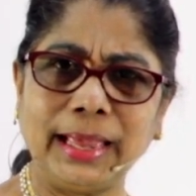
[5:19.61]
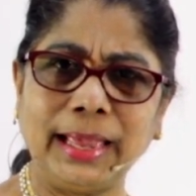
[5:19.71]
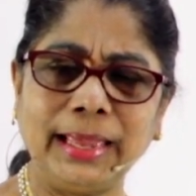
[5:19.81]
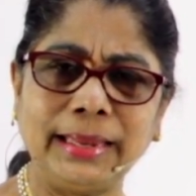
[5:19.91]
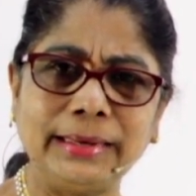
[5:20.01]

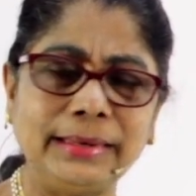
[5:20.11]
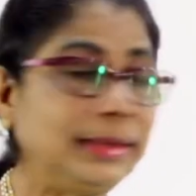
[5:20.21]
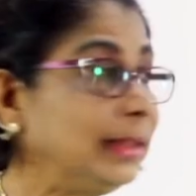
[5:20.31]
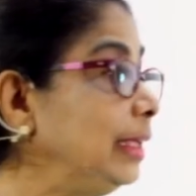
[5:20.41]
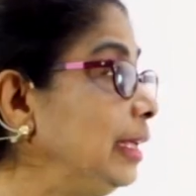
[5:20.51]
N
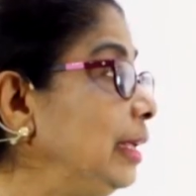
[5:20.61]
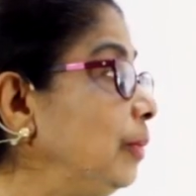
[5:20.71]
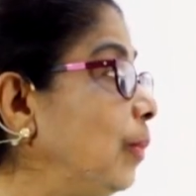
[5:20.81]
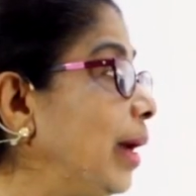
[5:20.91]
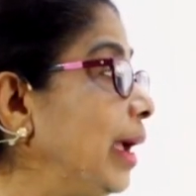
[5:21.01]

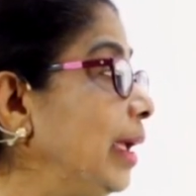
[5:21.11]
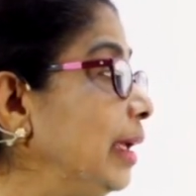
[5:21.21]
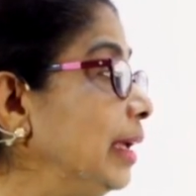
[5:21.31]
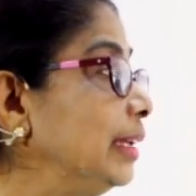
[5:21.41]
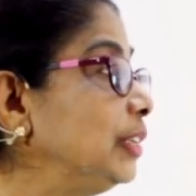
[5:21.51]
T Y.
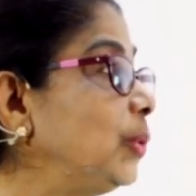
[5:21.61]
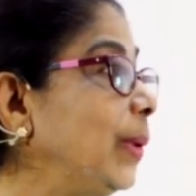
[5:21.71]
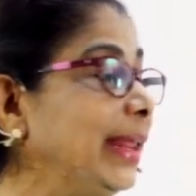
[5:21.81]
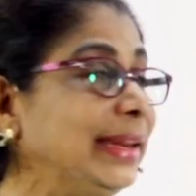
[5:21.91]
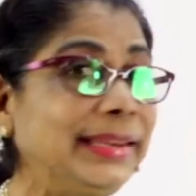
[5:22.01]

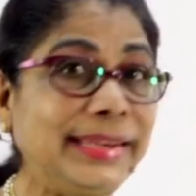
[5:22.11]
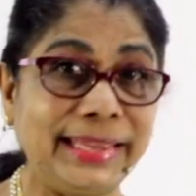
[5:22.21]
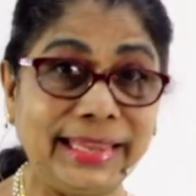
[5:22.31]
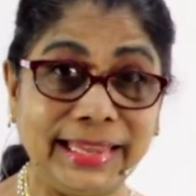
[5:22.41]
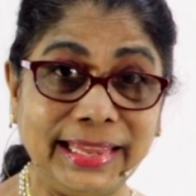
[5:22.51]

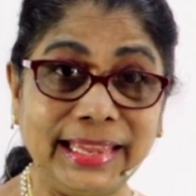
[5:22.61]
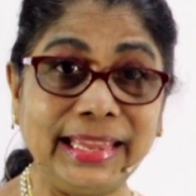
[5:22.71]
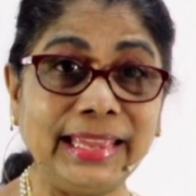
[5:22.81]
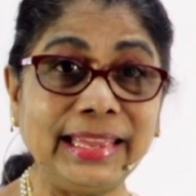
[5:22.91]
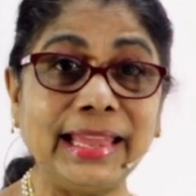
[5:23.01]

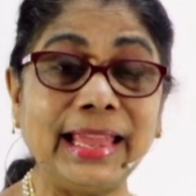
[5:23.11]
Twenty.